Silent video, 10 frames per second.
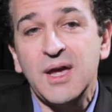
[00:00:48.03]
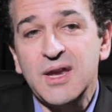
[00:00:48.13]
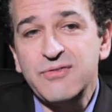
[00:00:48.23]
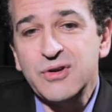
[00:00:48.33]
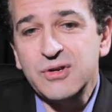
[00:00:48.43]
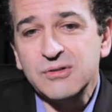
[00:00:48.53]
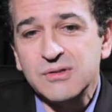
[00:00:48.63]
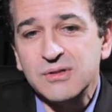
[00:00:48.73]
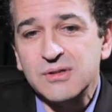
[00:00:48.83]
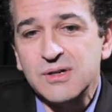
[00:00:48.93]
And if you're
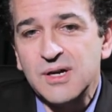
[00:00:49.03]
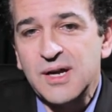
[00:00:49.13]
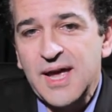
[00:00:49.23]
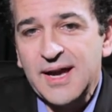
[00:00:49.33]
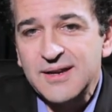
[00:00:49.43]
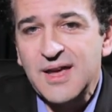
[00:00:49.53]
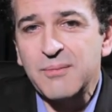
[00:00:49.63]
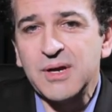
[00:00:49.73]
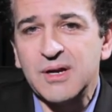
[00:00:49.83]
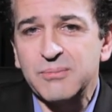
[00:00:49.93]
an
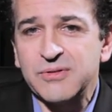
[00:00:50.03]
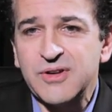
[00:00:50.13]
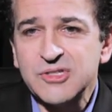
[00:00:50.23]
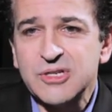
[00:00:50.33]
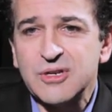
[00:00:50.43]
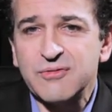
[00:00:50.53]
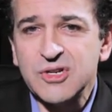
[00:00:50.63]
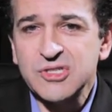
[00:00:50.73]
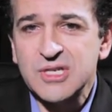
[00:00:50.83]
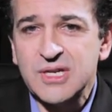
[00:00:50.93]
academic, a professor at a
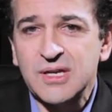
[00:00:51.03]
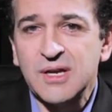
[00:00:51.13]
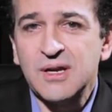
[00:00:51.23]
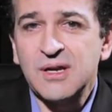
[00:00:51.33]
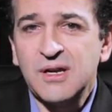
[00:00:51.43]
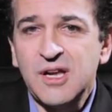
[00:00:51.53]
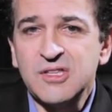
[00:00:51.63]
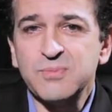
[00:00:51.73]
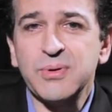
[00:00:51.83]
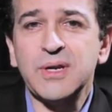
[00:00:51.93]
university,
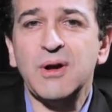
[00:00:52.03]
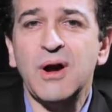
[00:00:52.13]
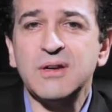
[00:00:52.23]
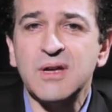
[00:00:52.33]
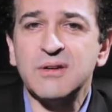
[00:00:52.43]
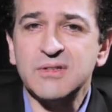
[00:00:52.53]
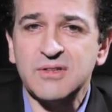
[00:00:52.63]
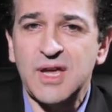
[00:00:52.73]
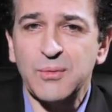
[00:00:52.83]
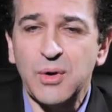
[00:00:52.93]
it's pretty hard to
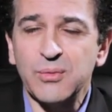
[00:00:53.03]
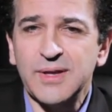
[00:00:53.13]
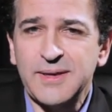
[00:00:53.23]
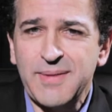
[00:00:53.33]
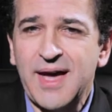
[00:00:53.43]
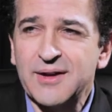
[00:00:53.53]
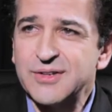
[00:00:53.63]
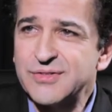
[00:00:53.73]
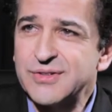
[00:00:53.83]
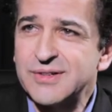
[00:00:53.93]
understand what really
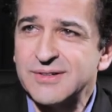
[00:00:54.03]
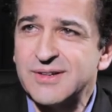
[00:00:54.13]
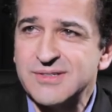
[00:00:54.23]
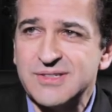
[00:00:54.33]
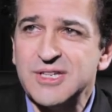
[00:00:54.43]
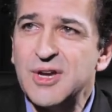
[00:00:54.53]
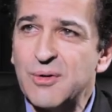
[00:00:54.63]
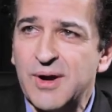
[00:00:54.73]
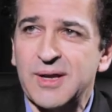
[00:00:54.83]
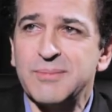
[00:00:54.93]
matters for a CEO running a